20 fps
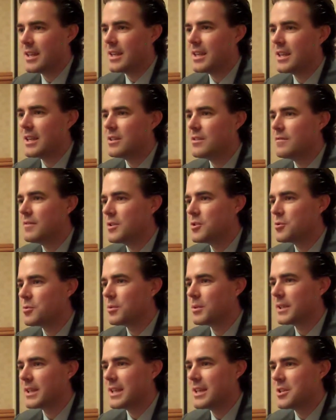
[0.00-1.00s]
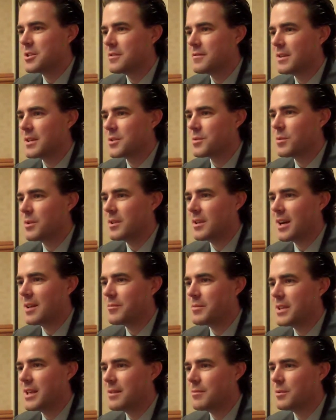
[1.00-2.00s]
individually each of us would
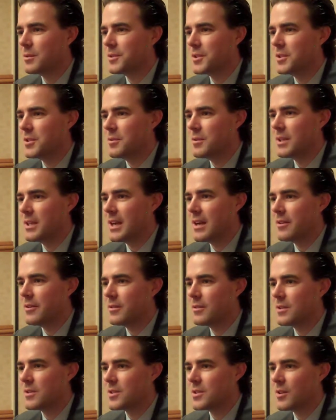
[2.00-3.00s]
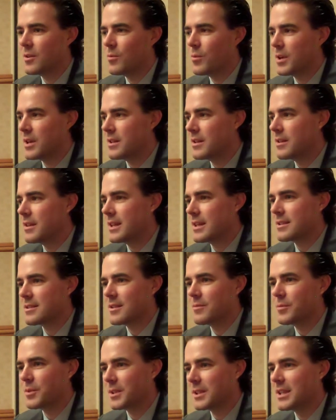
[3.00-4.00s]
not be able to do together. And so, one of the
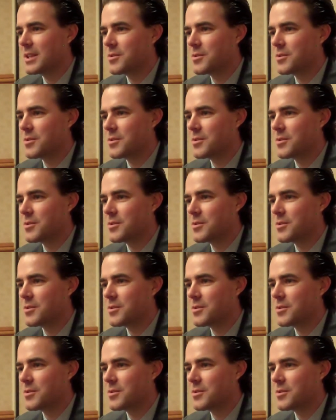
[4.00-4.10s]
things I'm really